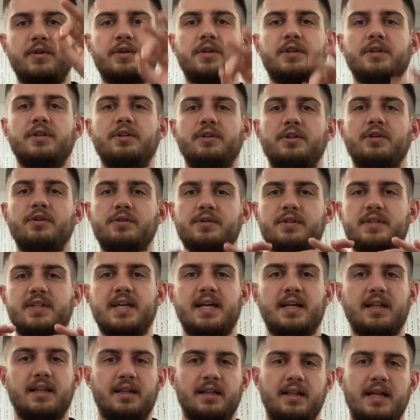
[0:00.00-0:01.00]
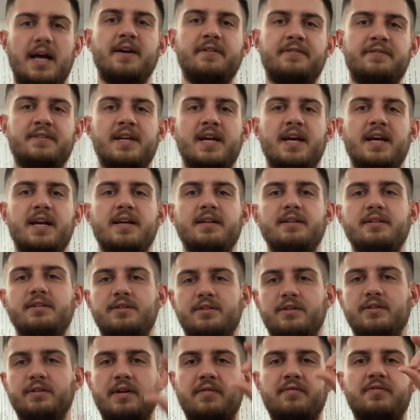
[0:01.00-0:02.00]
can use that left hand
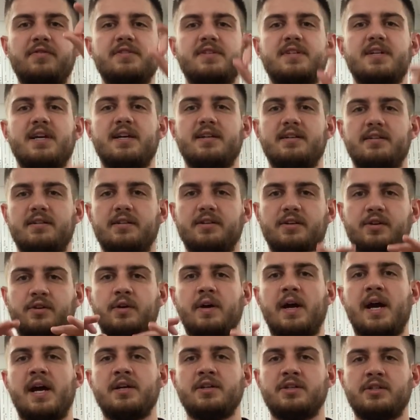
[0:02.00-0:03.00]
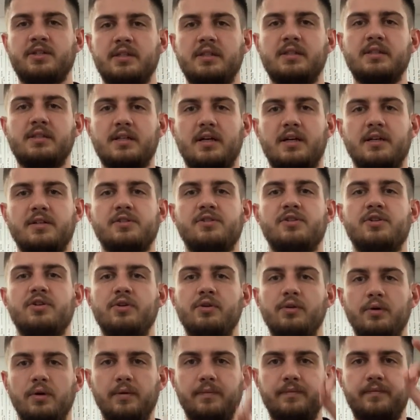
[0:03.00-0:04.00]
to emphasize the crashes on
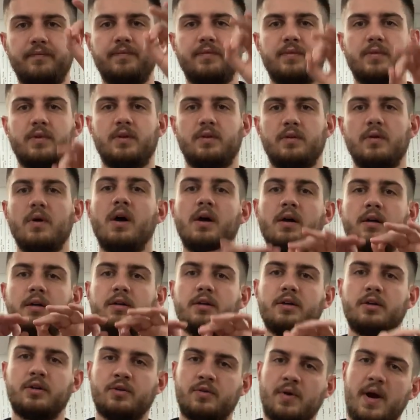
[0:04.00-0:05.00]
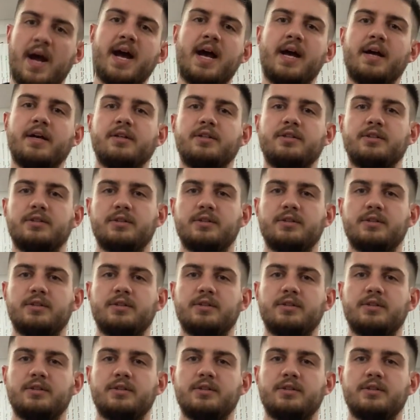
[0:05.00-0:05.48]
2, crash.